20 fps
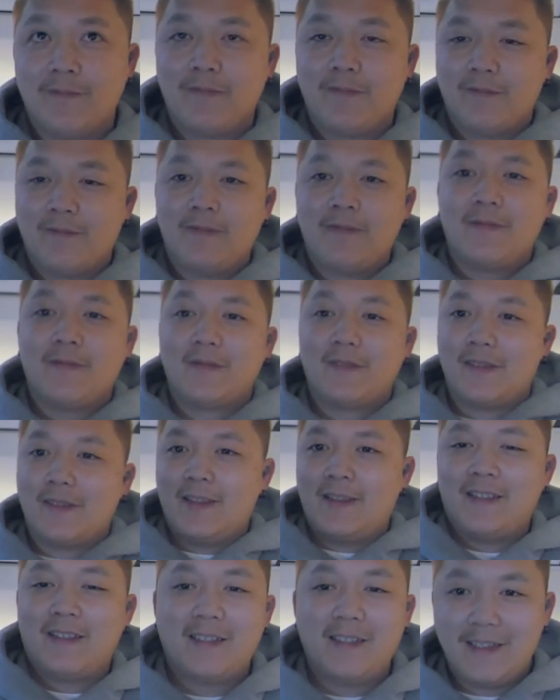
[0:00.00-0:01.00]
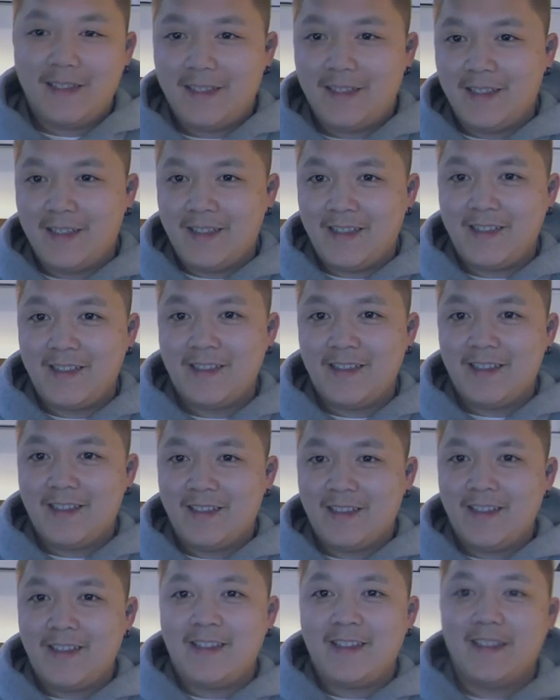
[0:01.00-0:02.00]
should have gone to Temple Street
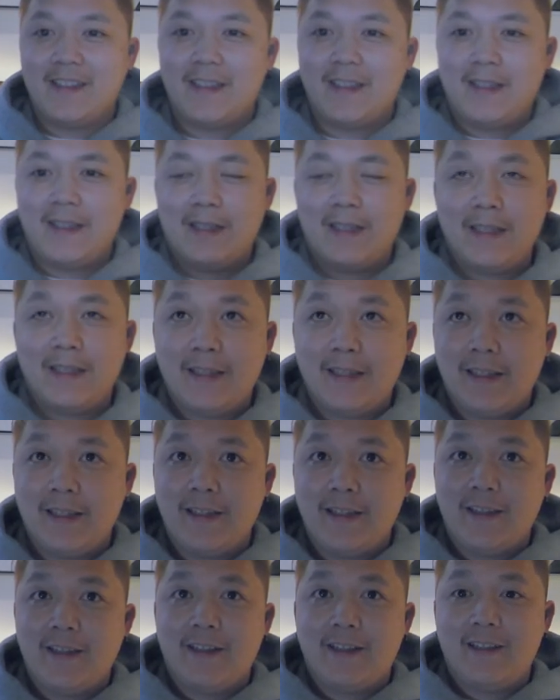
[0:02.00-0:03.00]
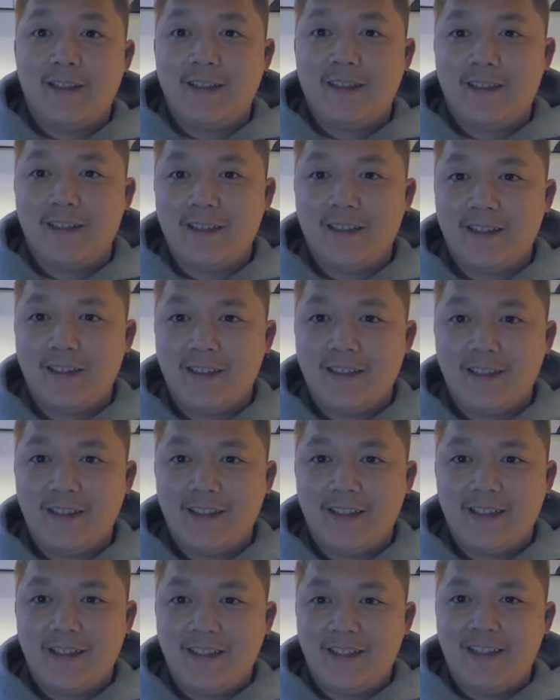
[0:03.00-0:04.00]
Market. Should have gone to
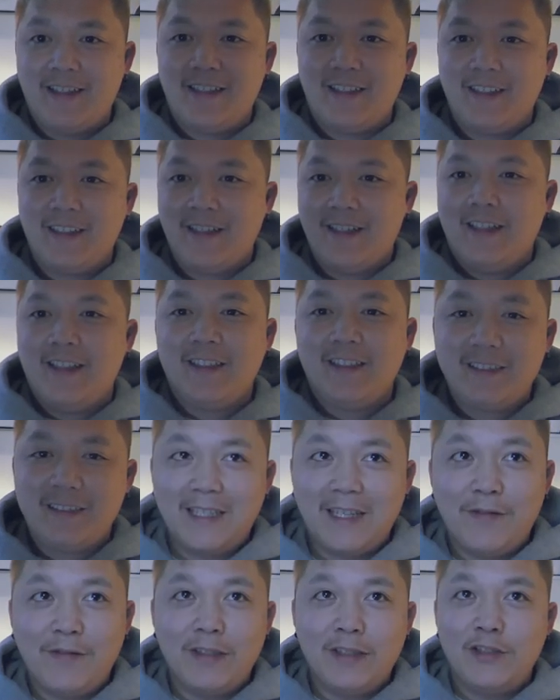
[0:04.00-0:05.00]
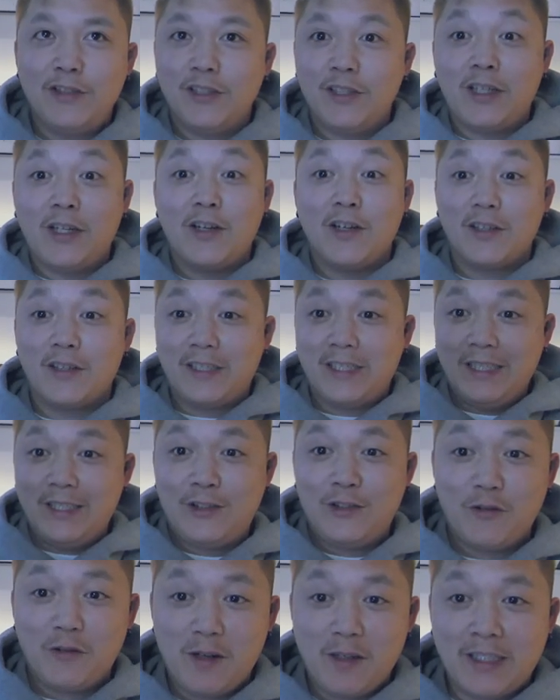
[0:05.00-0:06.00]
Ichiran. So uh, Definitely should have gone to
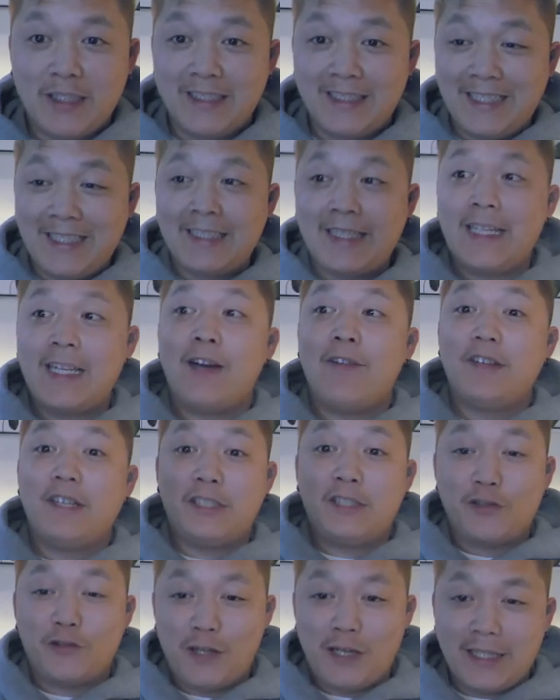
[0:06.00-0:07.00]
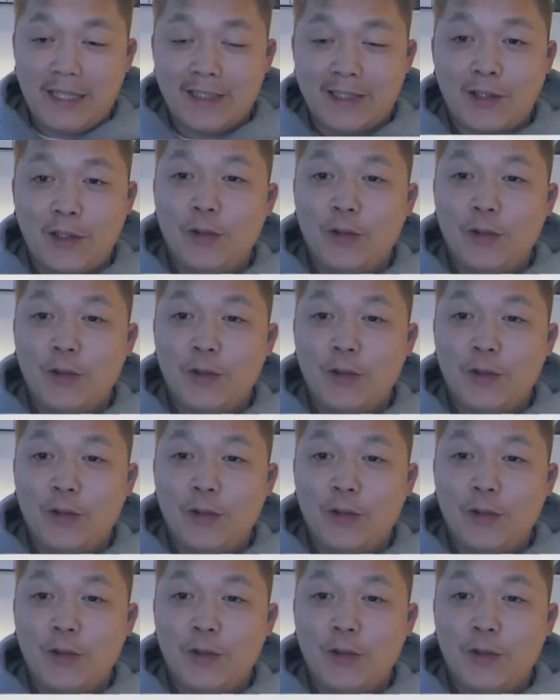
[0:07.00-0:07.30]
Ichiran because there's another Ichiran that's